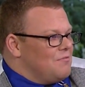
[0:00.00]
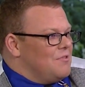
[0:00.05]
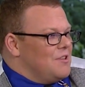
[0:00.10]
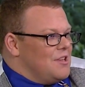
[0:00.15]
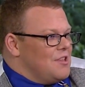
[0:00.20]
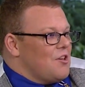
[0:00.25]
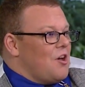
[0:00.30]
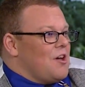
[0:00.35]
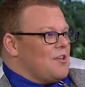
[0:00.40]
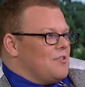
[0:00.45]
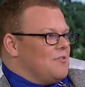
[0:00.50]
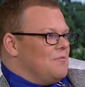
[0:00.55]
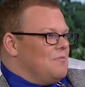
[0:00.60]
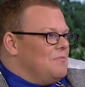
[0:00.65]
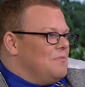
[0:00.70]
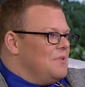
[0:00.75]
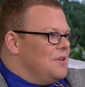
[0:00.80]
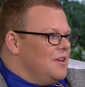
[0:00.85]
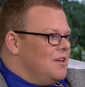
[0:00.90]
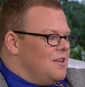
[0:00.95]
is awesome.
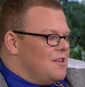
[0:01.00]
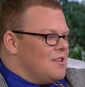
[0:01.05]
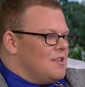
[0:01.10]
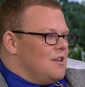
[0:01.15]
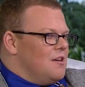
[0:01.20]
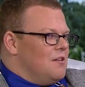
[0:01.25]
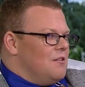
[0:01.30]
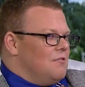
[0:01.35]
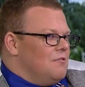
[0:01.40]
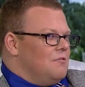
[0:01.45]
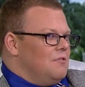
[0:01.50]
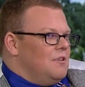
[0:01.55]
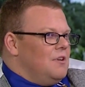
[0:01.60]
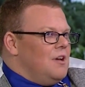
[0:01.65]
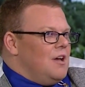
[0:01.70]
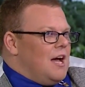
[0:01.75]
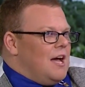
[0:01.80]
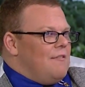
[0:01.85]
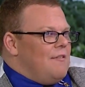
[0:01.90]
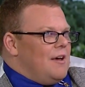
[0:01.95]
So
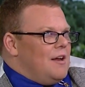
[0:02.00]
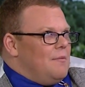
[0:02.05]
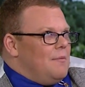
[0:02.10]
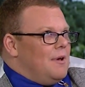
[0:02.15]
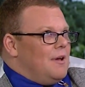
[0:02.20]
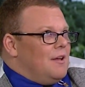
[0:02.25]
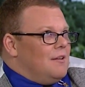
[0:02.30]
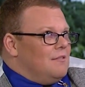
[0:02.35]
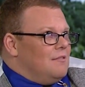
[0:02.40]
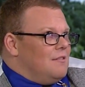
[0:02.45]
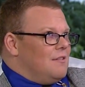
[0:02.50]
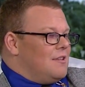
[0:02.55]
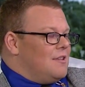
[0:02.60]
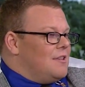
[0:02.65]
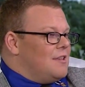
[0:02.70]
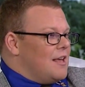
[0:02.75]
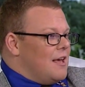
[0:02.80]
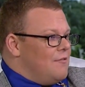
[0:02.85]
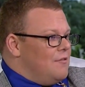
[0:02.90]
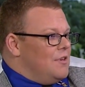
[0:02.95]
I've had about
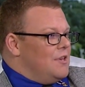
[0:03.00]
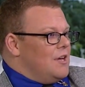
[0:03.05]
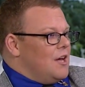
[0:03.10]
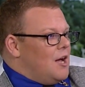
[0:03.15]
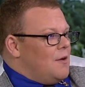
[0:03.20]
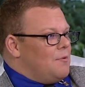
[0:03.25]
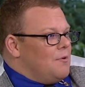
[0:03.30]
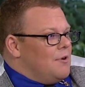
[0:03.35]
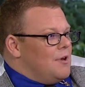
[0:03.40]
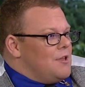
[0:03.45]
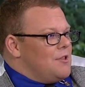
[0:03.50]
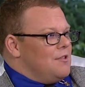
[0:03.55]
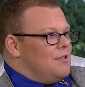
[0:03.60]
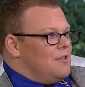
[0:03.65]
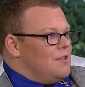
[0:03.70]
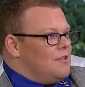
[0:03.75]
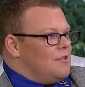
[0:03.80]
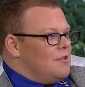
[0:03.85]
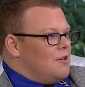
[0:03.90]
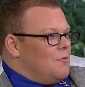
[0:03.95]
70
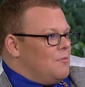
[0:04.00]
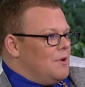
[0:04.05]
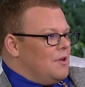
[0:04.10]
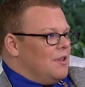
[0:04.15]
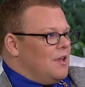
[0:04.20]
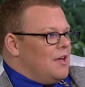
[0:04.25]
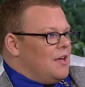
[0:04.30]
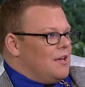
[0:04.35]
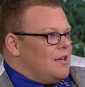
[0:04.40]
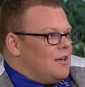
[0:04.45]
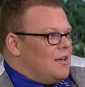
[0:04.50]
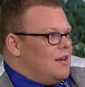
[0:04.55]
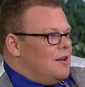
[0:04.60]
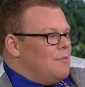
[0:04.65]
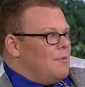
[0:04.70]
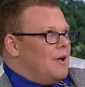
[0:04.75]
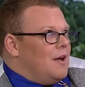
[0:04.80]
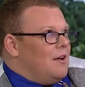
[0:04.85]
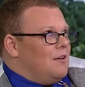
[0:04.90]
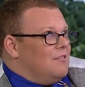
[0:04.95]
operations on my leg and
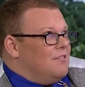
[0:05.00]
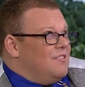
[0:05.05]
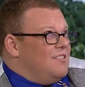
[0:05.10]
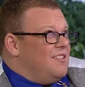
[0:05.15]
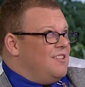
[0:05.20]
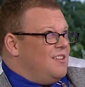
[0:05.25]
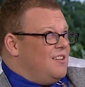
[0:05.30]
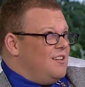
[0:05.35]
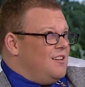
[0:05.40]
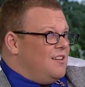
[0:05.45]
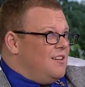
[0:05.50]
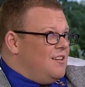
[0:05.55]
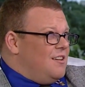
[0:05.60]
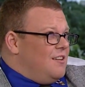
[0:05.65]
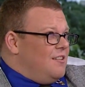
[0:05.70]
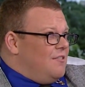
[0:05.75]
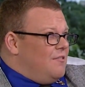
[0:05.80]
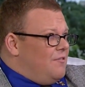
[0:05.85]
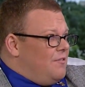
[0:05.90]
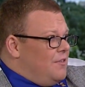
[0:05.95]
about
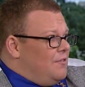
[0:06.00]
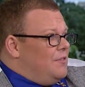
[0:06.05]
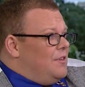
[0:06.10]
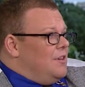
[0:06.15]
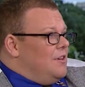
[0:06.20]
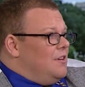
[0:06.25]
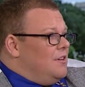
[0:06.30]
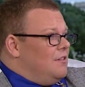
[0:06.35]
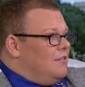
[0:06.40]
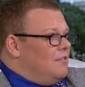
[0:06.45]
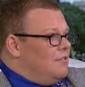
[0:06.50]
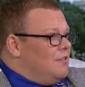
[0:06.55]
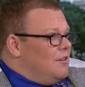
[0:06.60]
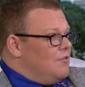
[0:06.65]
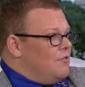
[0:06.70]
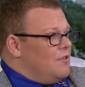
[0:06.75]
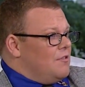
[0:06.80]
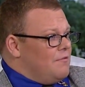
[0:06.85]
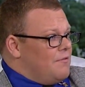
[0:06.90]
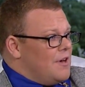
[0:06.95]
50
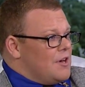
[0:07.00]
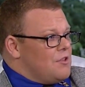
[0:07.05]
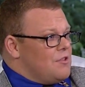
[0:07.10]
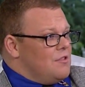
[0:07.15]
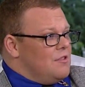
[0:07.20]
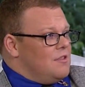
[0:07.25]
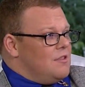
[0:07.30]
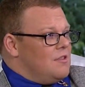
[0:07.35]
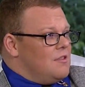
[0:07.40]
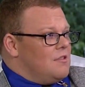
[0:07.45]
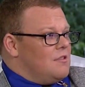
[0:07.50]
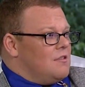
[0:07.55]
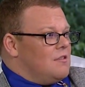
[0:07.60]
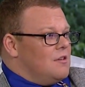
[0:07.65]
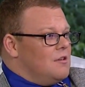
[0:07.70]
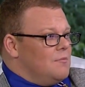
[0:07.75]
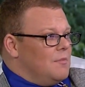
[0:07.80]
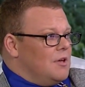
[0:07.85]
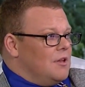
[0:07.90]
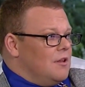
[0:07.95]
different infections
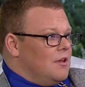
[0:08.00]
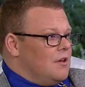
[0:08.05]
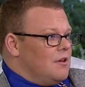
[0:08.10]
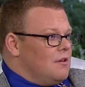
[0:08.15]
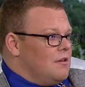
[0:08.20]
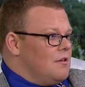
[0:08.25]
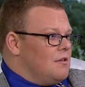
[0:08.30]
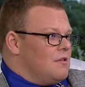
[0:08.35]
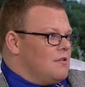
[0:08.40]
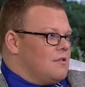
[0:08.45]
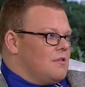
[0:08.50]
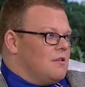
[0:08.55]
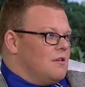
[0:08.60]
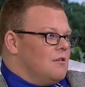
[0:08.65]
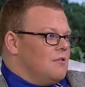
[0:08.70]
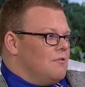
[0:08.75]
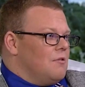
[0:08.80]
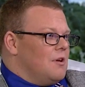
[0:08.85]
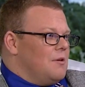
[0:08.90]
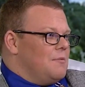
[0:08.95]
in my leg.
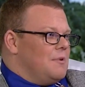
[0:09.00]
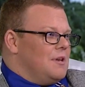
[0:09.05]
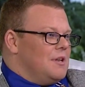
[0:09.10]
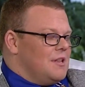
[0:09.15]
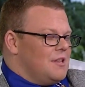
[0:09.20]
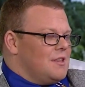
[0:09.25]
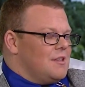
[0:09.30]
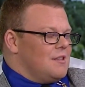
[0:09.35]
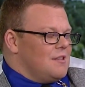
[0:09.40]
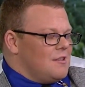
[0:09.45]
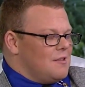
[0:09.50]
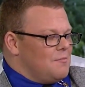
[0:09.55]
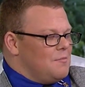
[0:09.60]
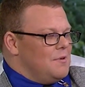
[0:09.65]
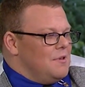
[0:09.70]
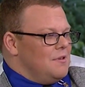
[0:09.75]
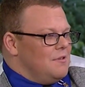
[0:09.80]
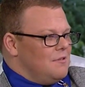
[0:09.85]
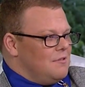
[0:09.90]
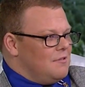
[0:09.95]
So I mean, it's
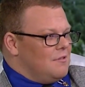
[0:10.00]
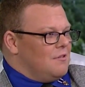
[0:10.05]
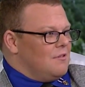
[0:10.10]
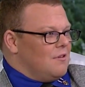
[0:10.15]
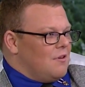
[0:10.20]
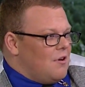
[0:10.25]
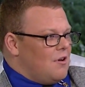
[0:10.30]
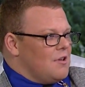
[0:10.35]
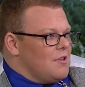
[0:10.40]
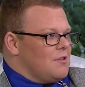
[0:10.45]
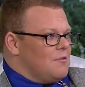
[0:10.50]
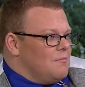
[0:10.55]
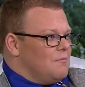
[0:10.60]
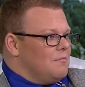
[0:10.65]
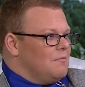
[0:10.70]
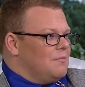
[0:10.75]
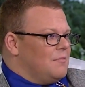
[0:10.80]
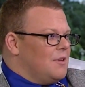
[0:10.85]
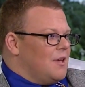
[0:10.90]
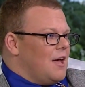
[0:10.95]
been awesome
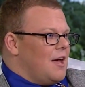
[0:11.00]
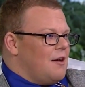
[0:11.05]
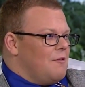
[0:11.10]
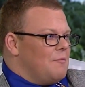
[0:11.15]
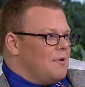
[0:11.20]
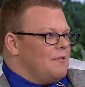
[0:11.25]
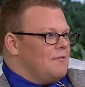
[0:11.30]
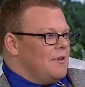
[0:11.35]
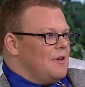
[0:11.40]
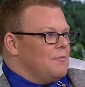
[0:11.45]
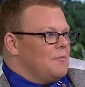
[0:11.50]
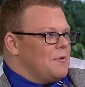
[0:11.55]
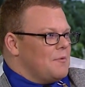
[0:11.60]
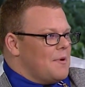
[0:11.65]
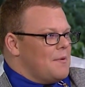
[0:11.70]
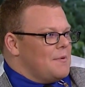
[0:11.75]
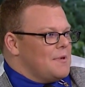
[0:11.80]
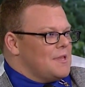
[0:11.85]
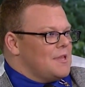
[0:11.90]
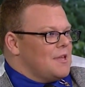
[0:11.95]
to have my family by
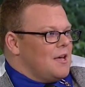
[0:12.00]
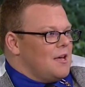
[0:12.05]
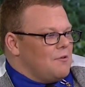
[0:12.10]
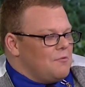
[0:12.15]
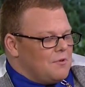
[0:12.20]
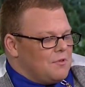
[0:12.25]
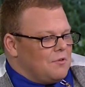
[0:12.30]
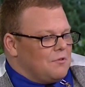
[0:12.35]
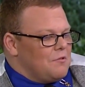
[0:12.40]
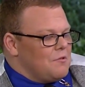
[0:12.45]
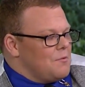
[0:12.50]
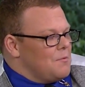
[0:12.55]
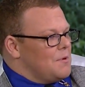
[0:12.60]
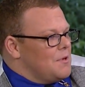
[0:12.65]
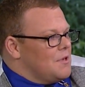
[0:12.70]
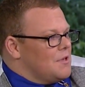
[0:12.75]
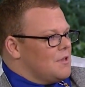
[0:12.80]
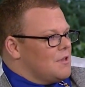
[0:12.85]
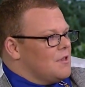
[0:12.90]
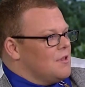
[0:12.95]
my side with Luke's Wings,